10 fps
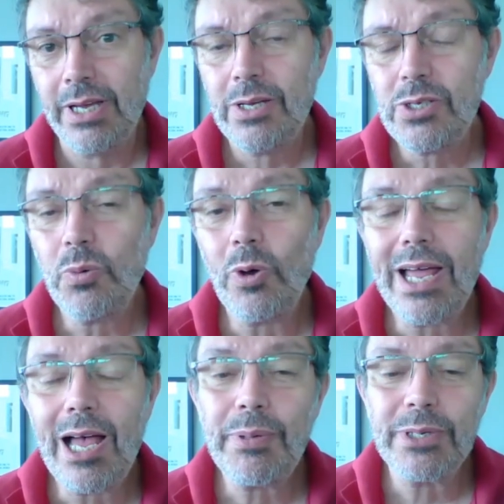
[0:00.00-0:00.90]
So what
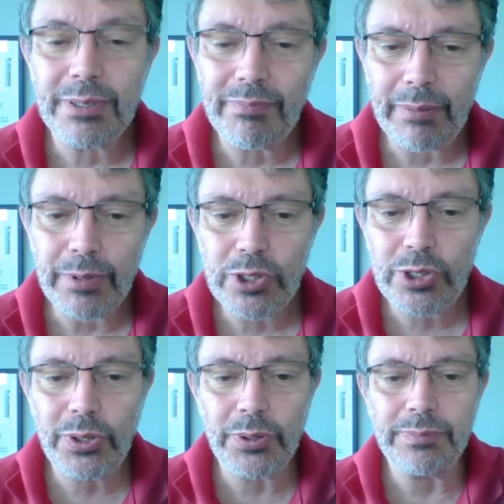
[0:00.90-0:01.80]
happened at
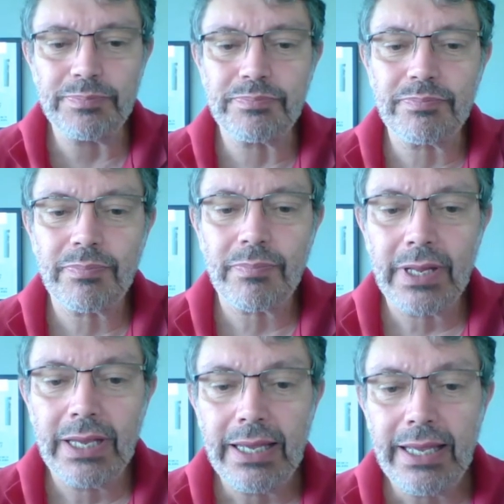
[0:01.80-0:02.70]
BEMIS2?
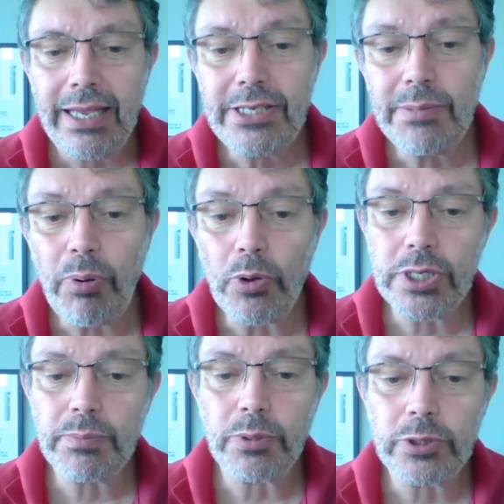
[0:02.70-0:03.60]
It's
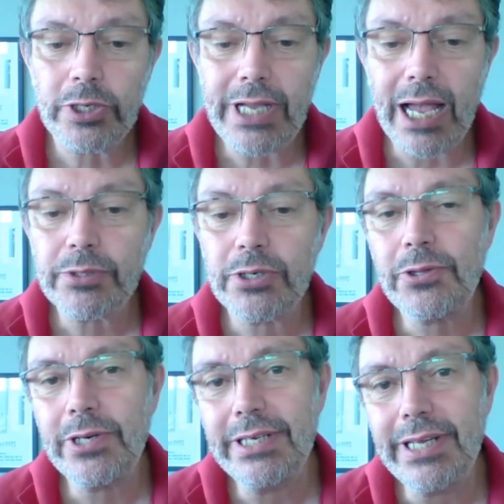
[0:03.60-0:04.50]
impossible to capture
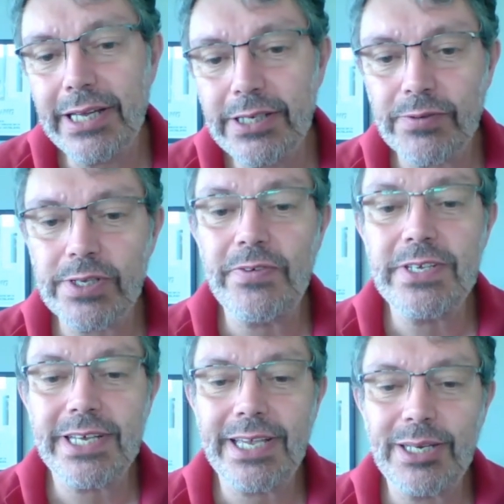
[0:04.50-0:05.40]
3 days of
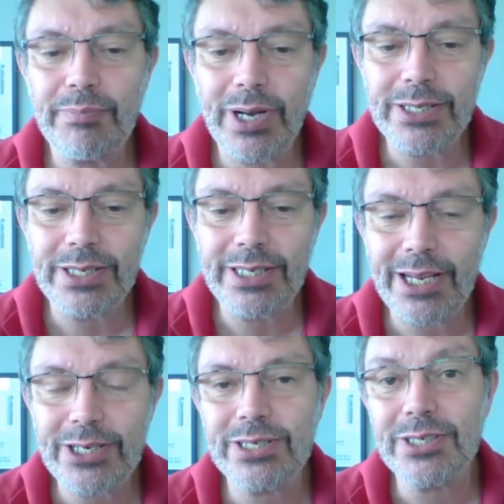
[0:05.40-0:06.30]
sophisticated
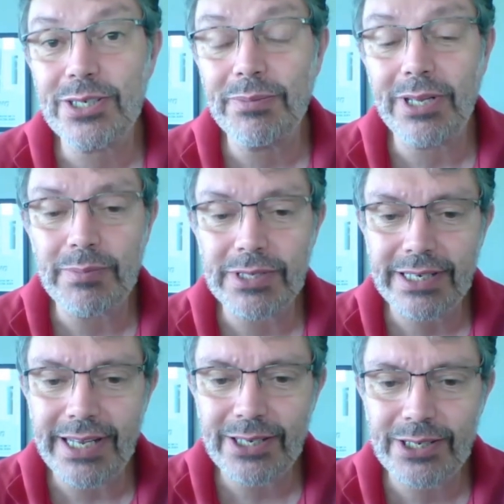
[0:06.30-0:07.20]
presentation and sometimes
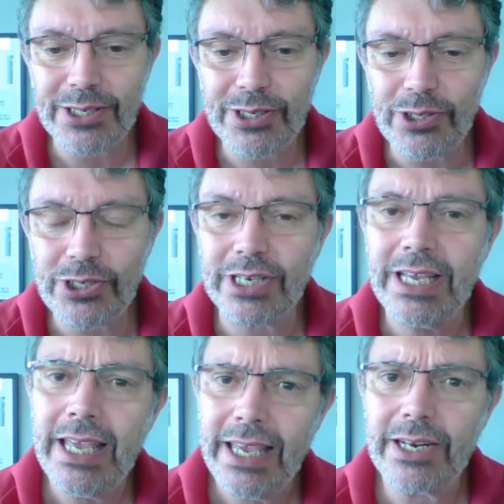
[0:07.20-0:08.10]
intense discussion
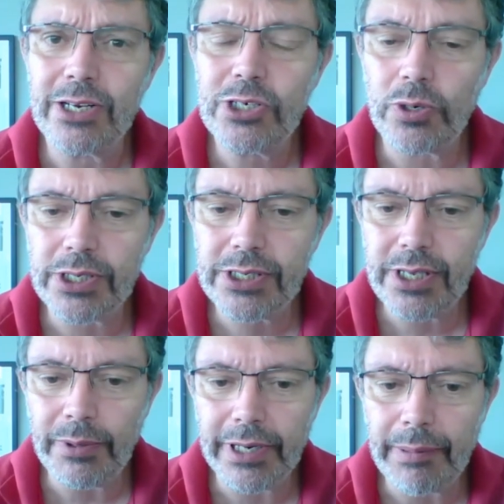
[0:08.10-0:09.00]
in a short
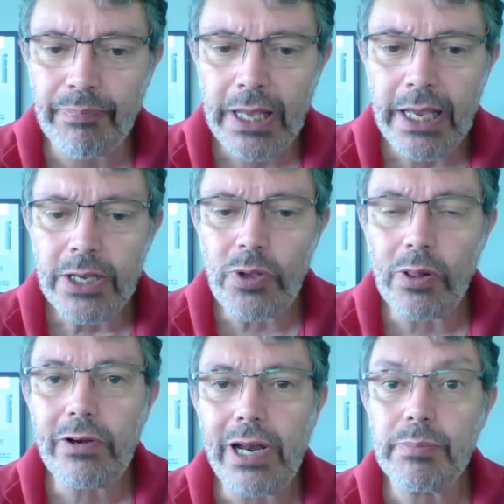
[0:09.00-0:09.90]
summary, so I'll
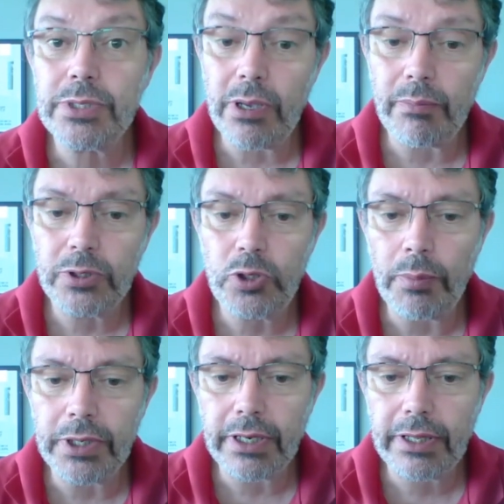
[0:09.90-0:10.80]
grab some
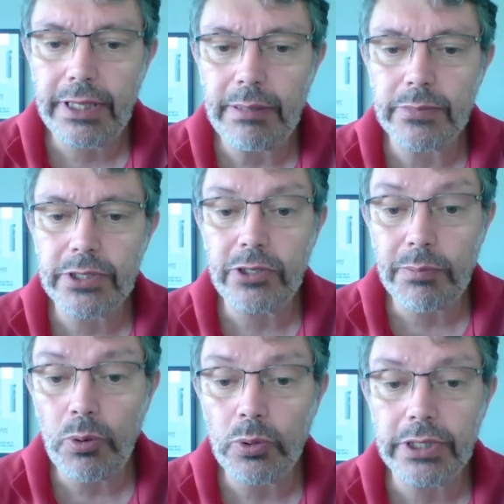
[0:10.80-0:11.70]
dominant themes and
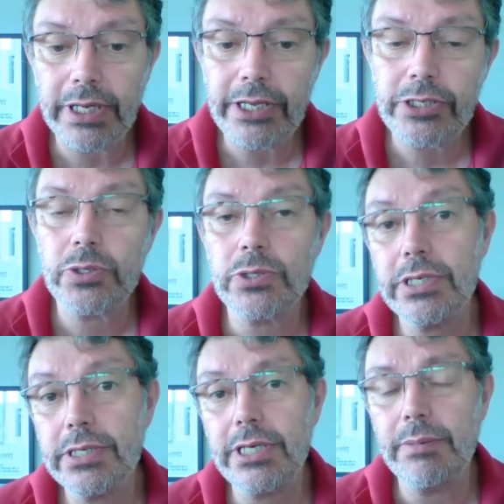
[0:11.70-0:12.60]
report on issues that
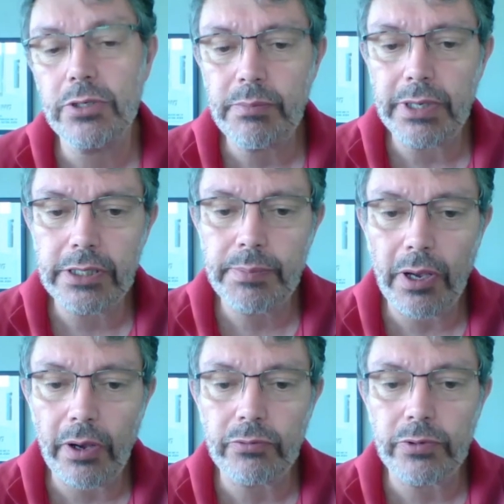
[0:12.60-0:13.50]
seem to me to be
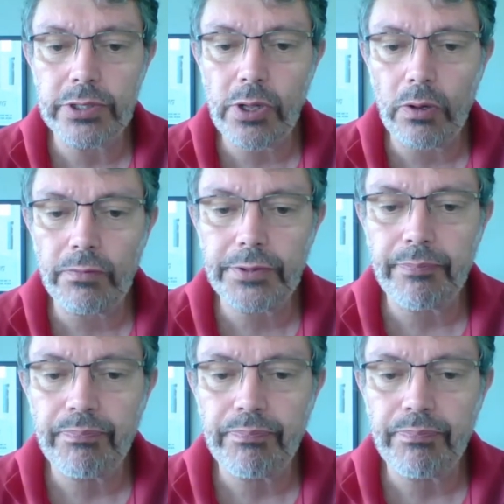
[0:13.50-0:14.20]
unresolved.